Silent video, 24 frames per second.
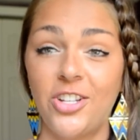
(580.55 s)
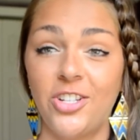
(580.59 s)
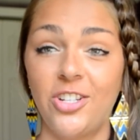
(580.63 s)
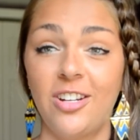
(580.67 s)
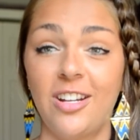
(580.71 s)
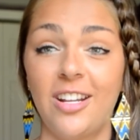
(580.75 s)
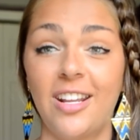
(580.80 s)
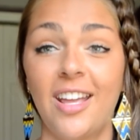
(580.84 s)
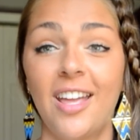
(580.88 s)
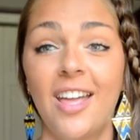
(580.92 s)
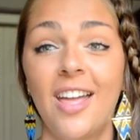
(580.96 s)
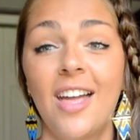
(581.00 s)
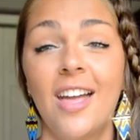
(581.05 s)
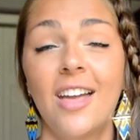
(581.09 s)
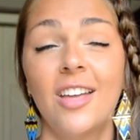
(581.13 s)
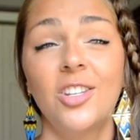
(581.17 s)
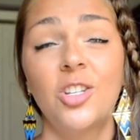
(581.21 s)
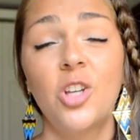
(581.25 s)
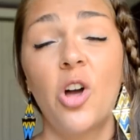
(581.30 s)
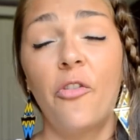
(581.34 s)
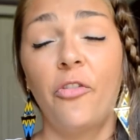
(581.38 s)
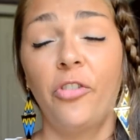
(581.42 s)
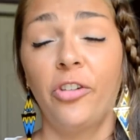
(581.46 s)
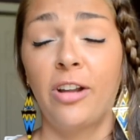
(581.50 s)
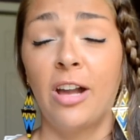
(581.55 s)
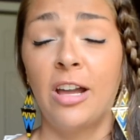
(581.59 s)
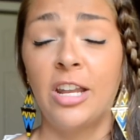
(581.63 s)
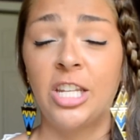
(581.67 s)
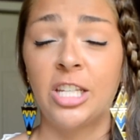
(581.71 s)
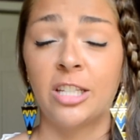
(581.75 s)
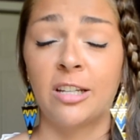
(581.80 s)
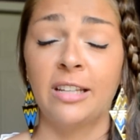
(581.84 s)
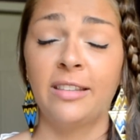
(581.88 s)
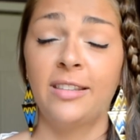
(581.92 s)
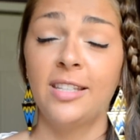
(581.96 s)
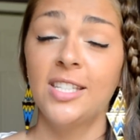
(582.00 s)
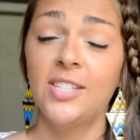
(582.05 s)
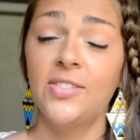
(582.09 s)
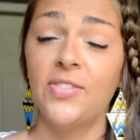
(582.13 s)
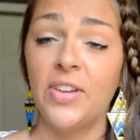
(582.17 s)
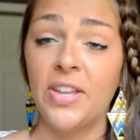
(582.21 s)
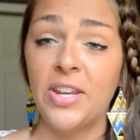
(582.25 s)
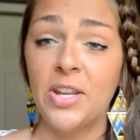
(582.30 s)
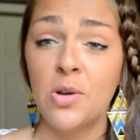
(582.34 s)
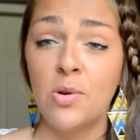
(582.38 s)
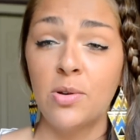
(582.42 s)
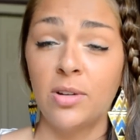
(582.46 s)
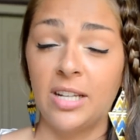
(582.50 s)
watching. Don't forget to like this
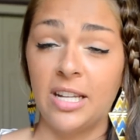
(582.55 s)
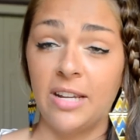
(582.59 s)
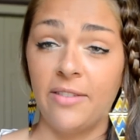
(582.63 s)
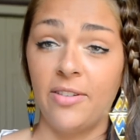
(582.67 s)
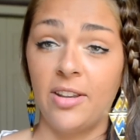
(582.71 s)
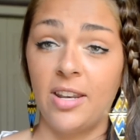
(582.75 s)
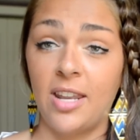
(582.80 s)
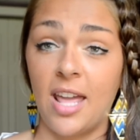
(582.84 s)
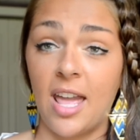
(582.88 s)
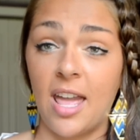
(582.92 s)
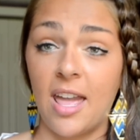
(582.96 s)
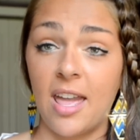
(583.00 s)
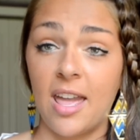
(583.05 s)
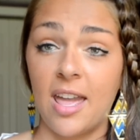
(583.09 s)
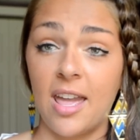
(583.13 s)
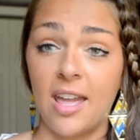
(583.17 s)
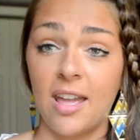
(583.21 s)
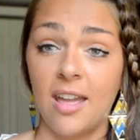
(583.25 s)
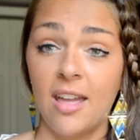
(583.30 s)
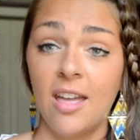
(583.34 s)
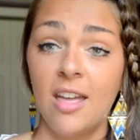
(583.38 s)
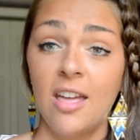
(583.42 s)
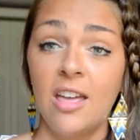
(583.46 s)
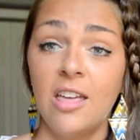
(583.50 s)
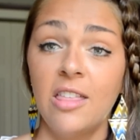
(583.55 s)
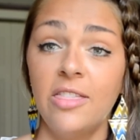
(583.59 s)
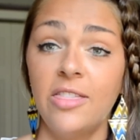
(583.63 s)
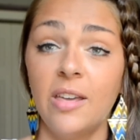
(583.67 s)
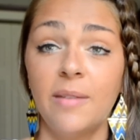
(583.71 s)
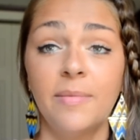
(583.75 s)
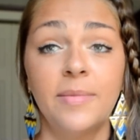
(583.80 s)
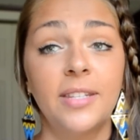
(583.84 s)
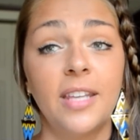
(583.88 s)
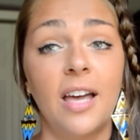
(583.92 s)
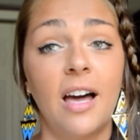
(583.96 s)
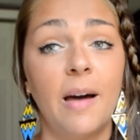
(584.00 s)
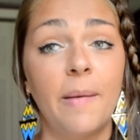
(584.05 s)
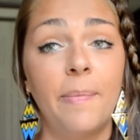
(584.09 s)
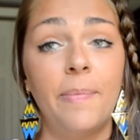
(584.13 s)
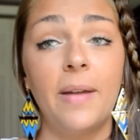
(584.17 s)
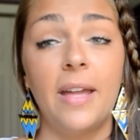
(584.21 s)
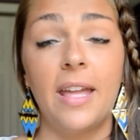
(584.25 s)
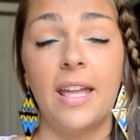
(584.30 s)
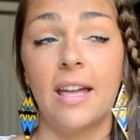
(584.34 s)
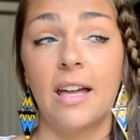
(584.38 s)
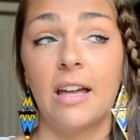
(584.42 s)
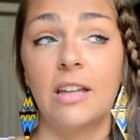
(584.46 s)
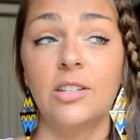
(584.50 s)
video and give it a thumbs up
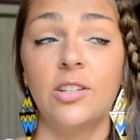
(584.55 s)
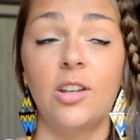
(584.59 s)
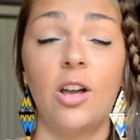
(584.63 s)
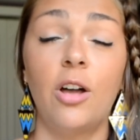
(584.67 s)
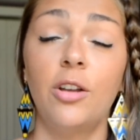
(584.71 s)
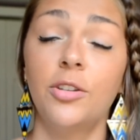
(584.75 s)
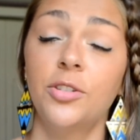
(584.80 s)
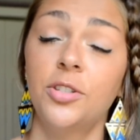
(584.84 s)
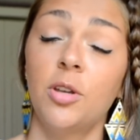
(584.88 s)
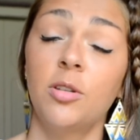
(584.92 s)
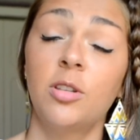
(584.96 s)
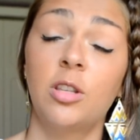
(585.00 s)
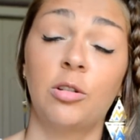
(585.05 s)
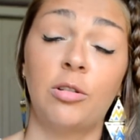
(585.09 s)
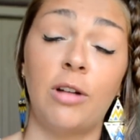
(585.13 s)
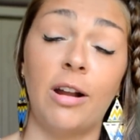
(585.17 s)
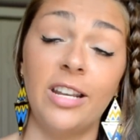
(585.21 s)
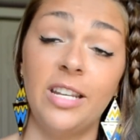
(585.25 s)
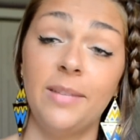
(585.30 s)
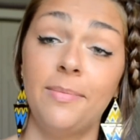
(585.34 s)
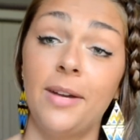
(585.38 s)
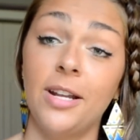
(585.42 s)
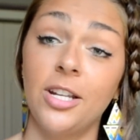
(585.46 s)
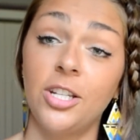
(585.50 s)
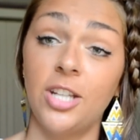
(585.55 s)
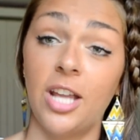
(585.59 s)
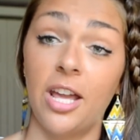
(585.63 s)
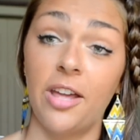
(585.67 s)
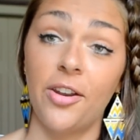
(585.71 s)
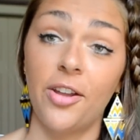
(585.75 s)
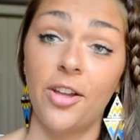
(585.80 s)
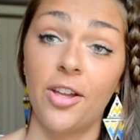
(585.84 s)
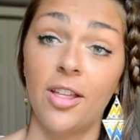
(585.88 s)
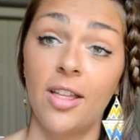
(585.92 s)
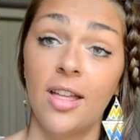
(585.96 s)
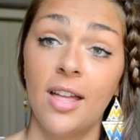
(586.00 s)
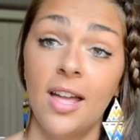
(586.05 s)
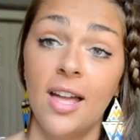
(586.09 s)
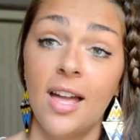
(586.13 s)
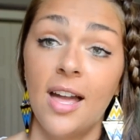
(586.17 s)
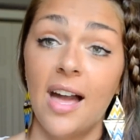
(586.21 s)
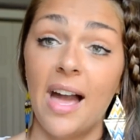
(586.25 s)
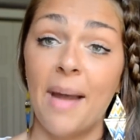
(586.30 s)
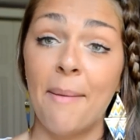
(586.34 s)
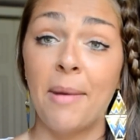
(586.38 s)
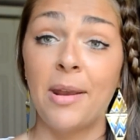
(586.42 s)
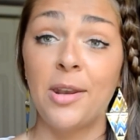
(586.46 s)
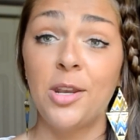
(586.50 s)
and also subscribe to my channel.
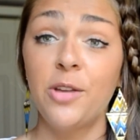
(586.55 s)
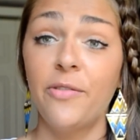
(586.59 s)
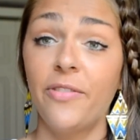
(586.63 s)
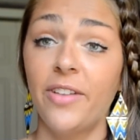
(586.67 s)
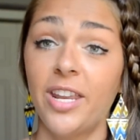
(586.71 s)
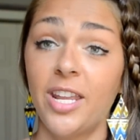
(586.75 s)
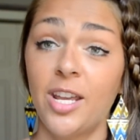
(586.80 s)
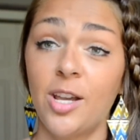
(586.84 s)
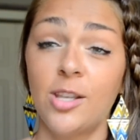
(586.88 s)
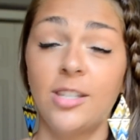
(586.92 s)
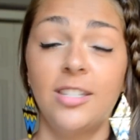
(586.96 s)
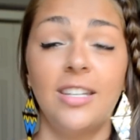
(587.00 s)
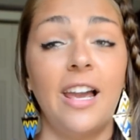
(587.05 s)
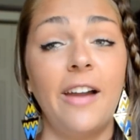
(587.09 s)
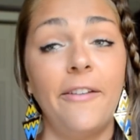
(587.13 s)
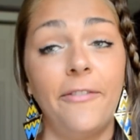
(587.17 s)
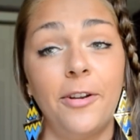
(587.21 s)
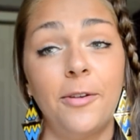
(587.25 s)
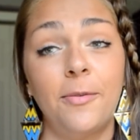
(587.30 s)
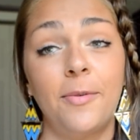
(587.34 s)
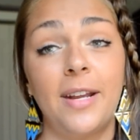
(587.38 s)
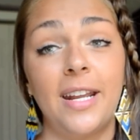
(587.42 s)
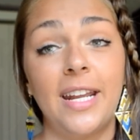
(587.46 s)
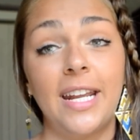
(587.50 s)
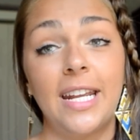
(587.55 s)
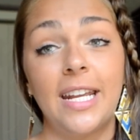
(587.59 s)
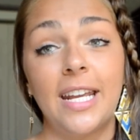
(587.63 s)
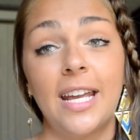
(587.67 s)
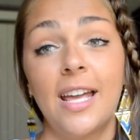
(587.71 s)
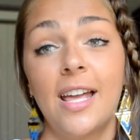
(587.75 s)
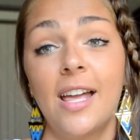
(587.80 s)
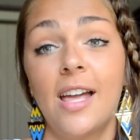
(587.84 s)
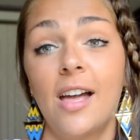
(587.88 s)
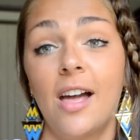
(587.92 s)
I make new videos every week.